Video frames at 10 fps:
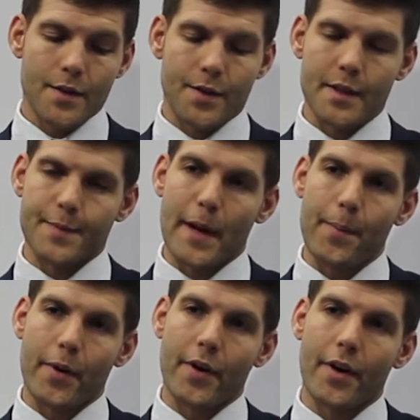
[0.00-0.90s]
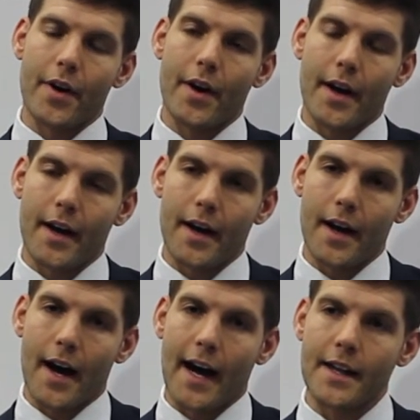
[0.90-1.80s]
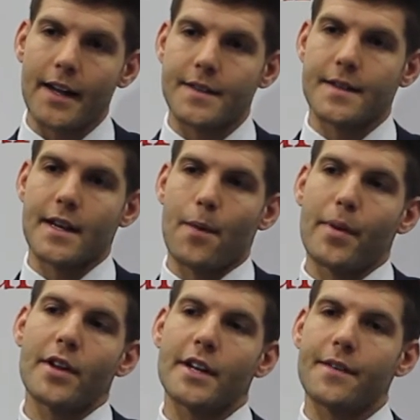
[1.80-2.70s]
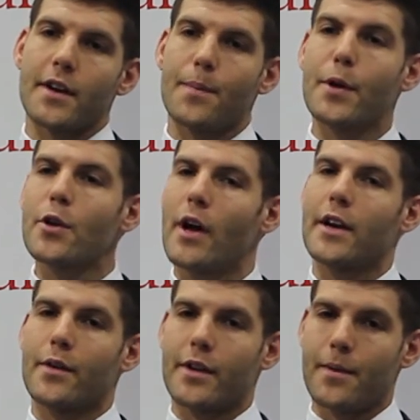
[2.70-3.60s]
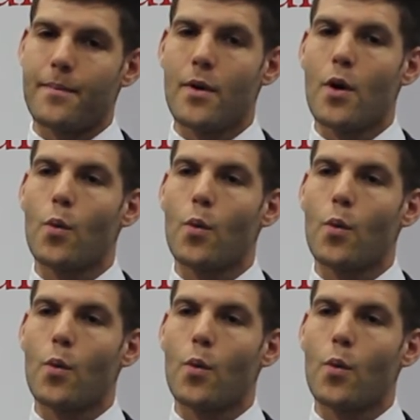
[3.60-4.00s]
So, this paper uh, highlights the ability of a computer algorithm